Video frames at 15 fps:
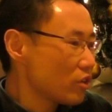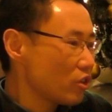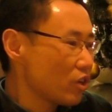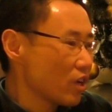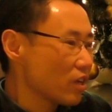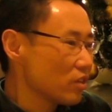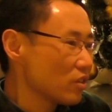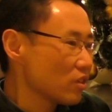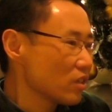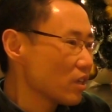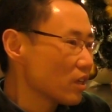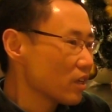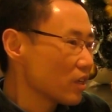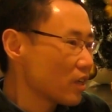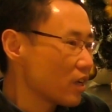change
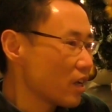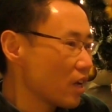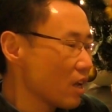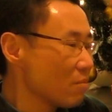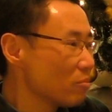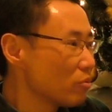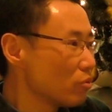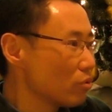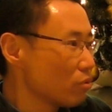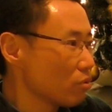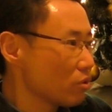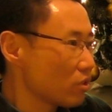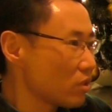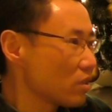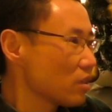the game
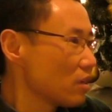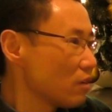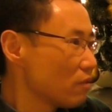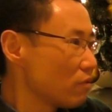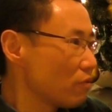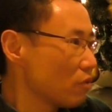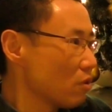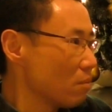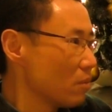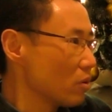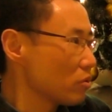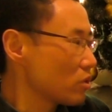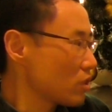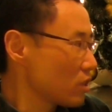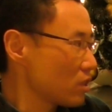rules. For
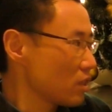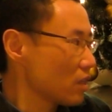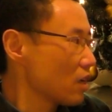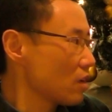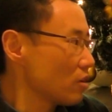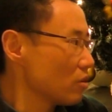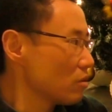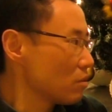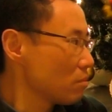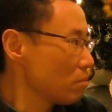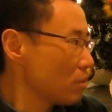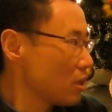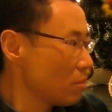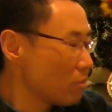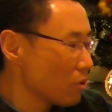most scenario,
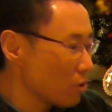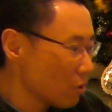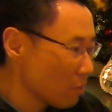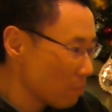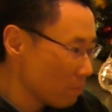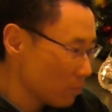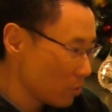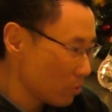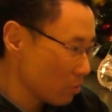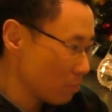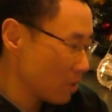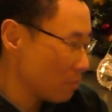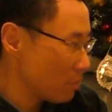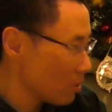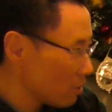people to
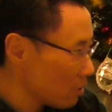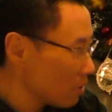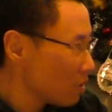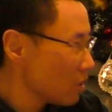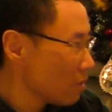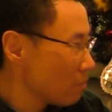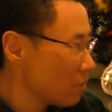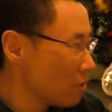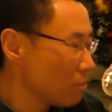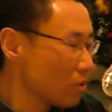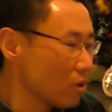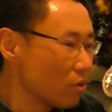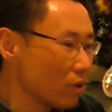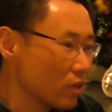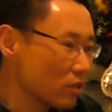people,
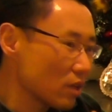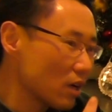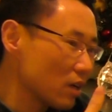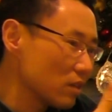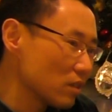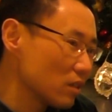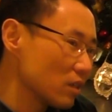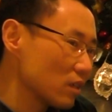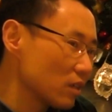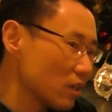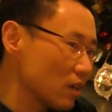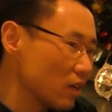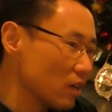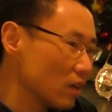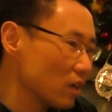people with other
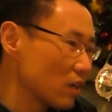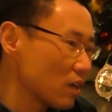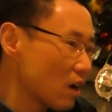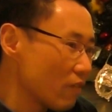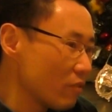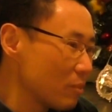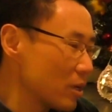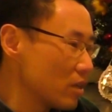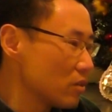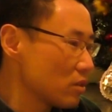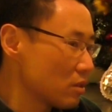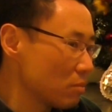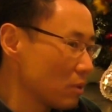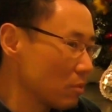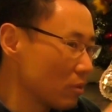uh,
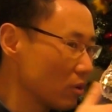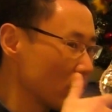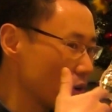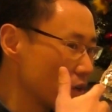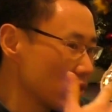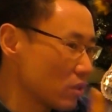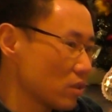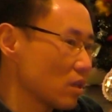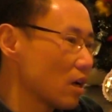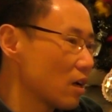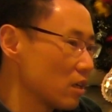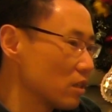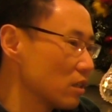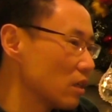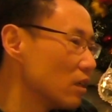governments, people with
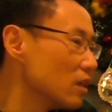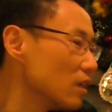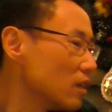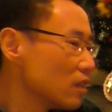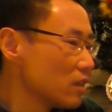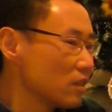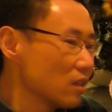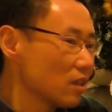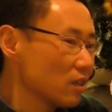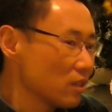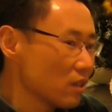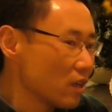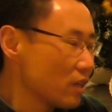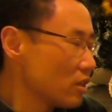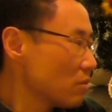other the,
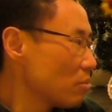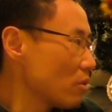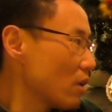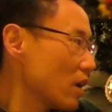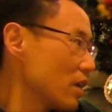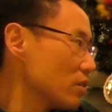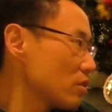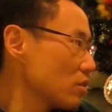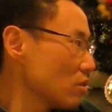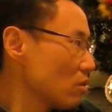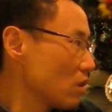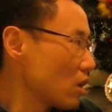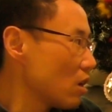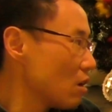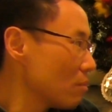the enterprise
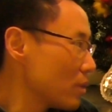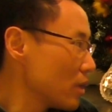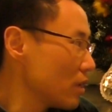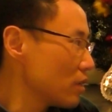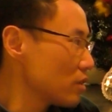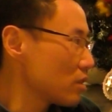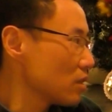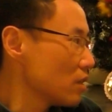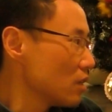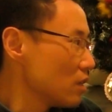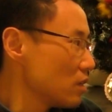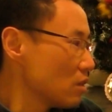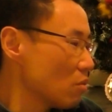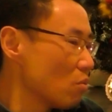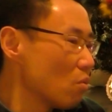or companies,
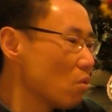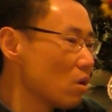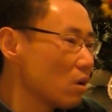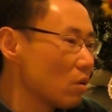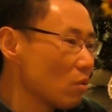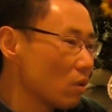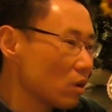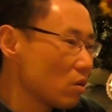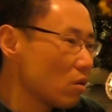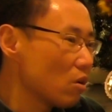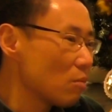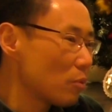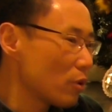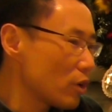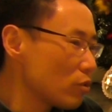the work,
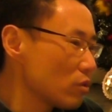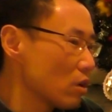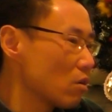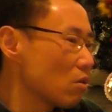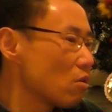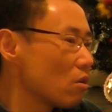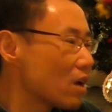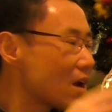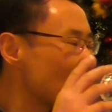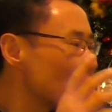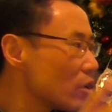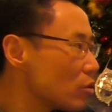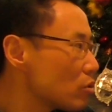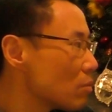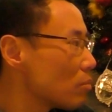cooperation or
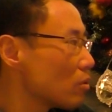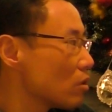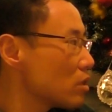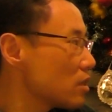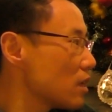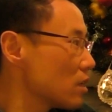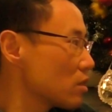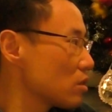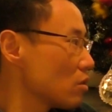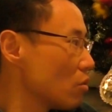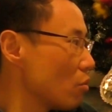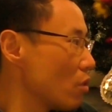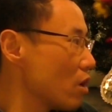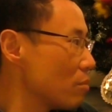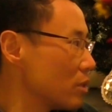collaboration process
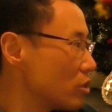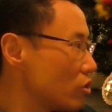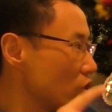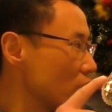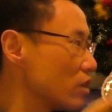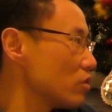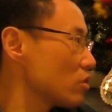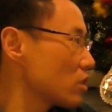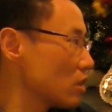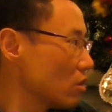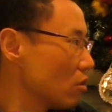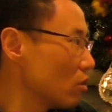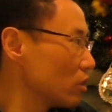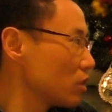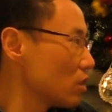will be changed a
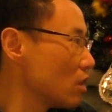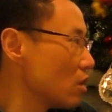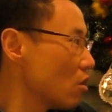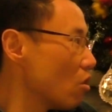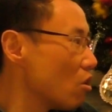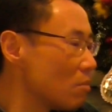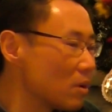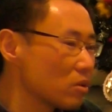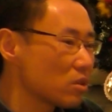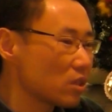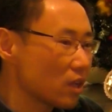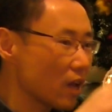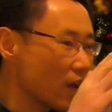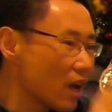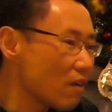lot.
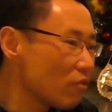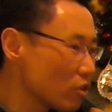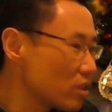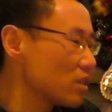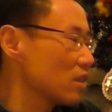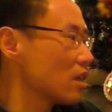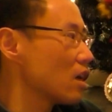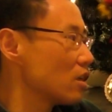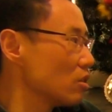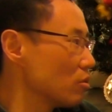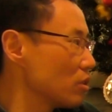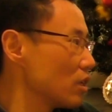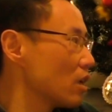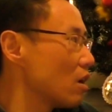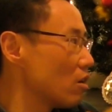Almost every scenario
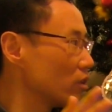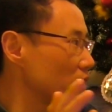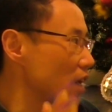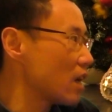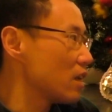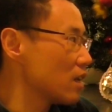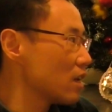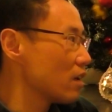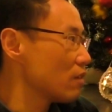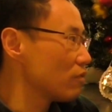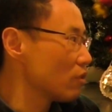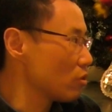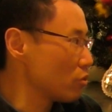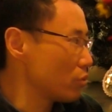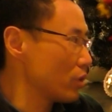in our daily life
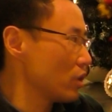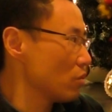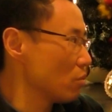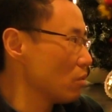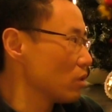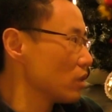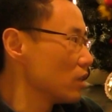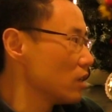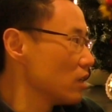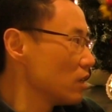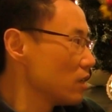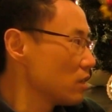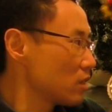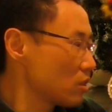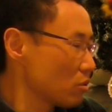or real world.
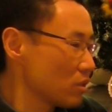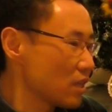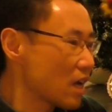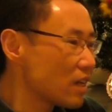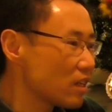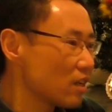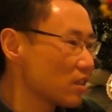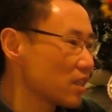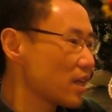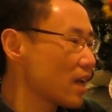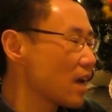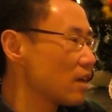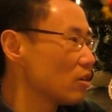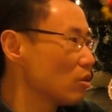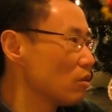So that is
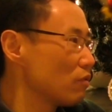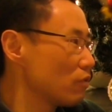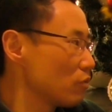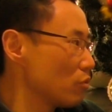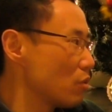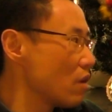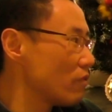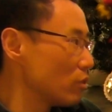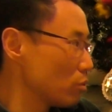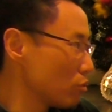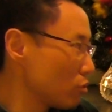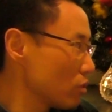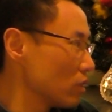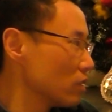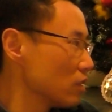kind of
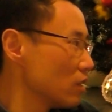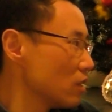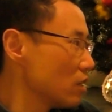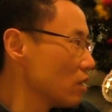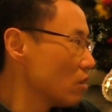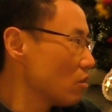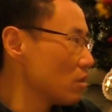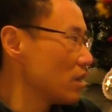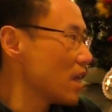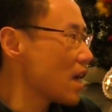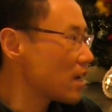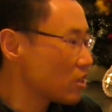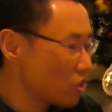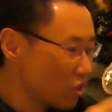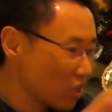revolution or
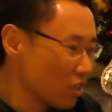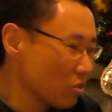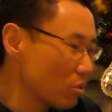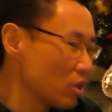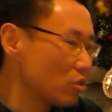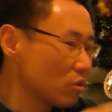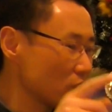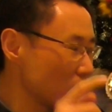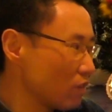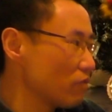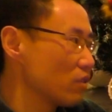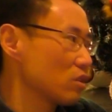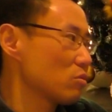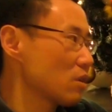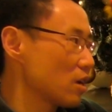next generation
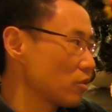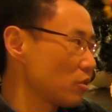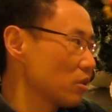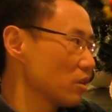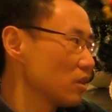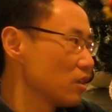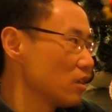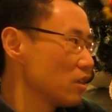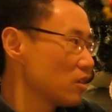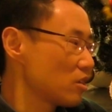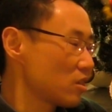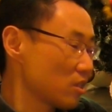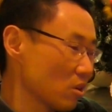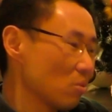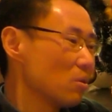infrastructure.
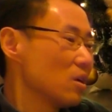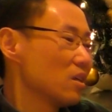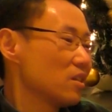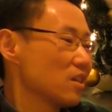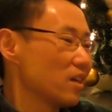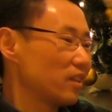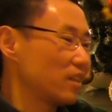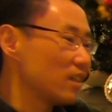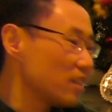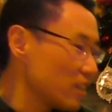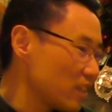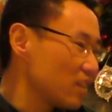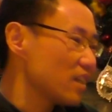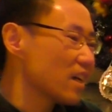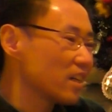So the
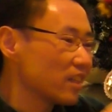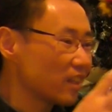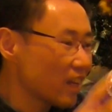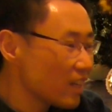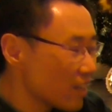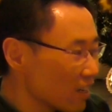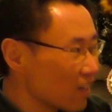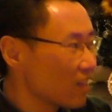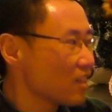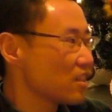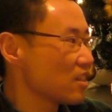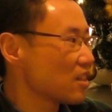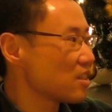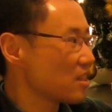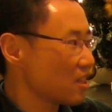identity and the data
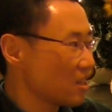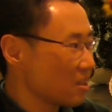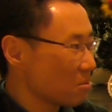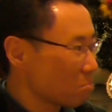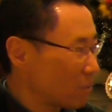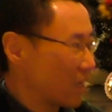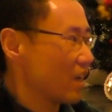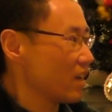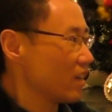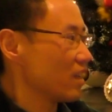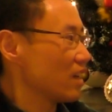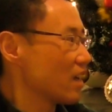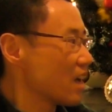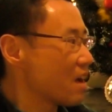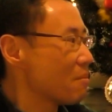just is
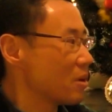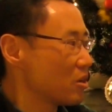beginning. It's